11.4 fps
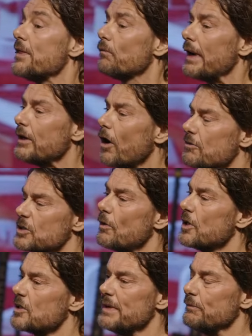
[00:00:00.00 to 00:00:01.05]
And the way God
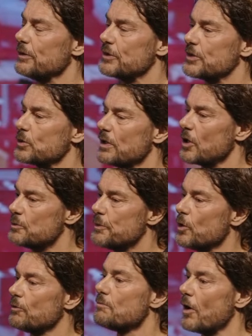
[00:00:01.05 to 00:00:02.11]
responded to me was just one of those
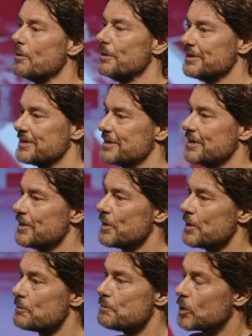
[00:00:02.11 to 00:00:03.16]
beautiful moments
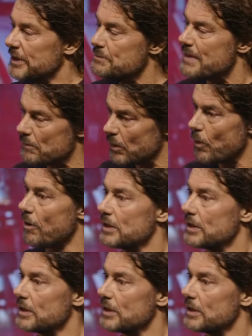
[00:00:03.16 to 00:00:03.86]
because he met me